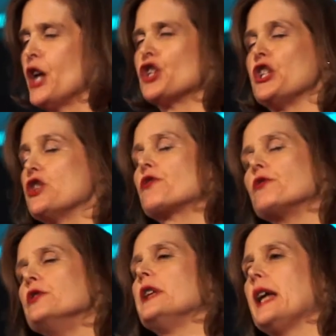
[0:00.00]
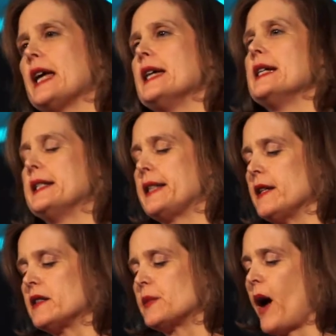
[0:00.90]
She truly is
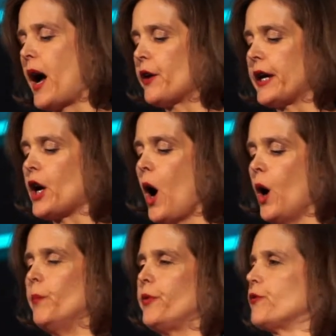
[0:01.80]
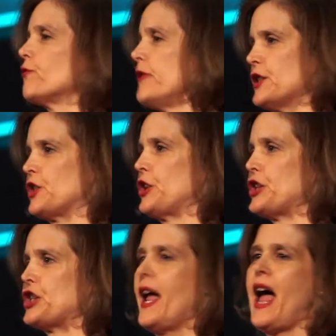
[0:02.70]
inspiring hope through research,